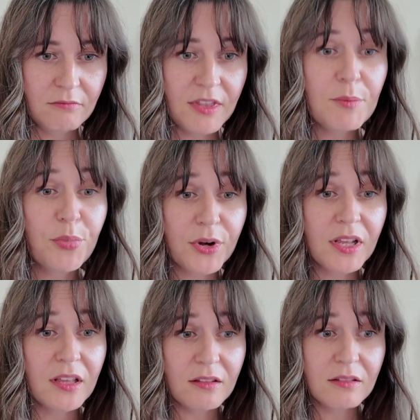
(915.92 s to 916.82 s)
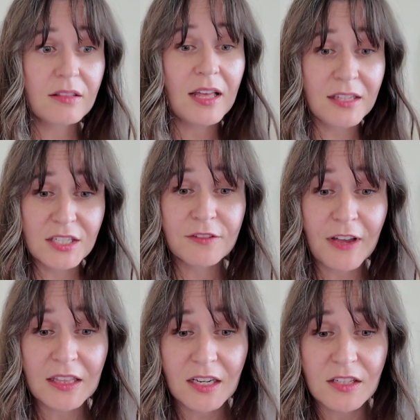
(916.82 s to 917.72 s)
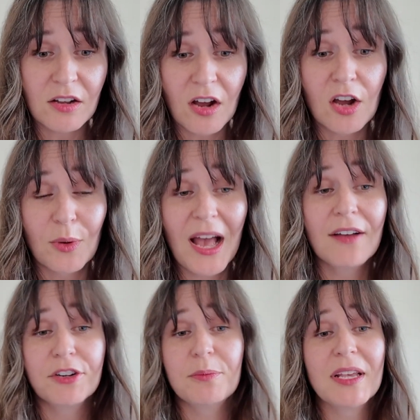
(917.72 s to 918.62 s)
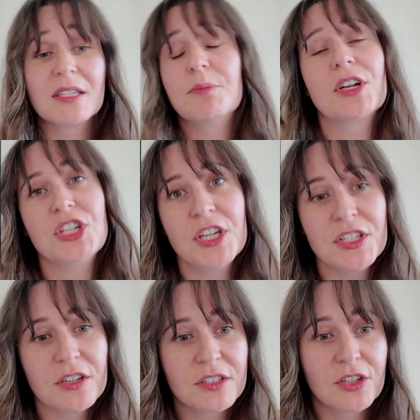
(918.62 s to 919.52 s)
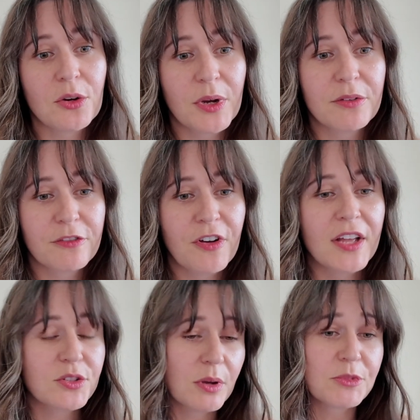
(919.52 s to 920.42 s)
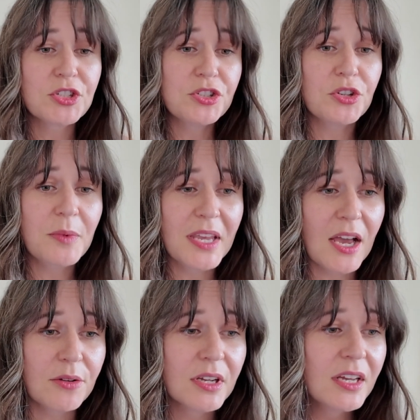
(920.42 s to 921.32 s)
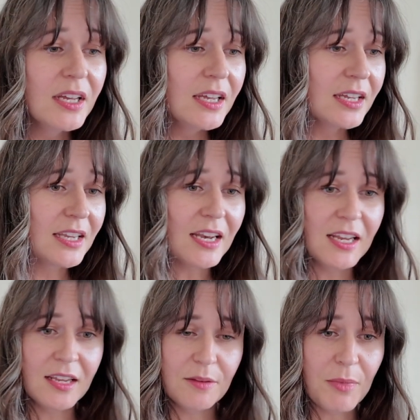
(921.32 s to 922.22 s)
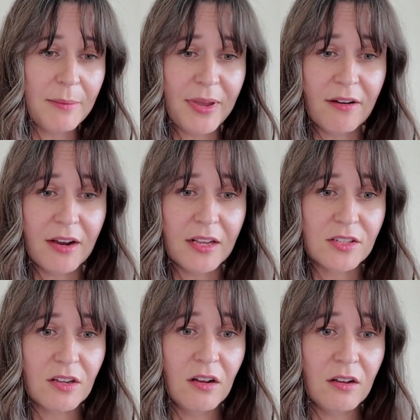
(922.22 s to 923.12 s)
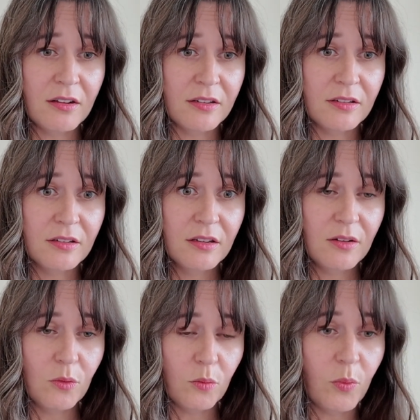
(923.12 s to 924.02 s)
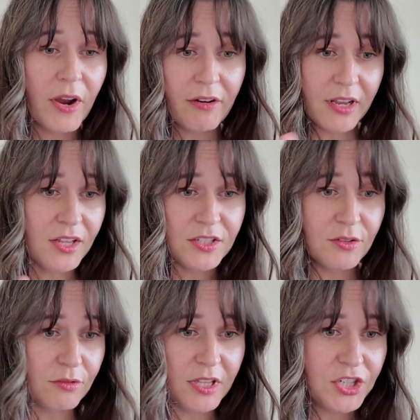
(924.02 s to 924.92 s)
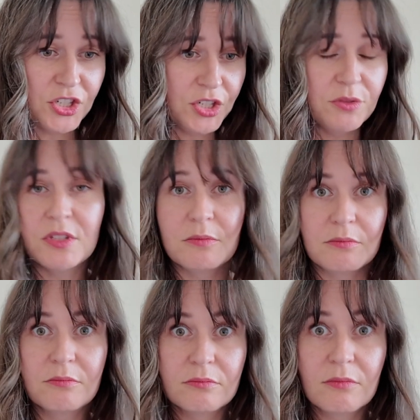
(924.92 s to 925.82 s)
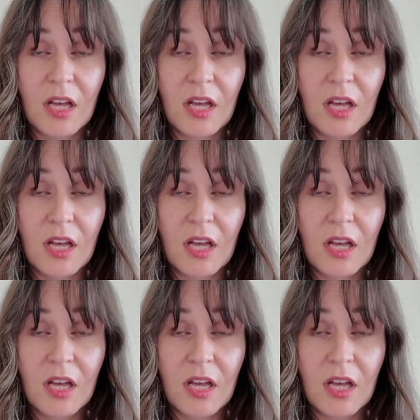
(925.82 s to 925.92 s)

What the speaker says: Them putting at least the fact that it's on Ottawa Avenue makes it much easier to go out and find. So I'm just zooming out, getting my bearings on where it is in relation to some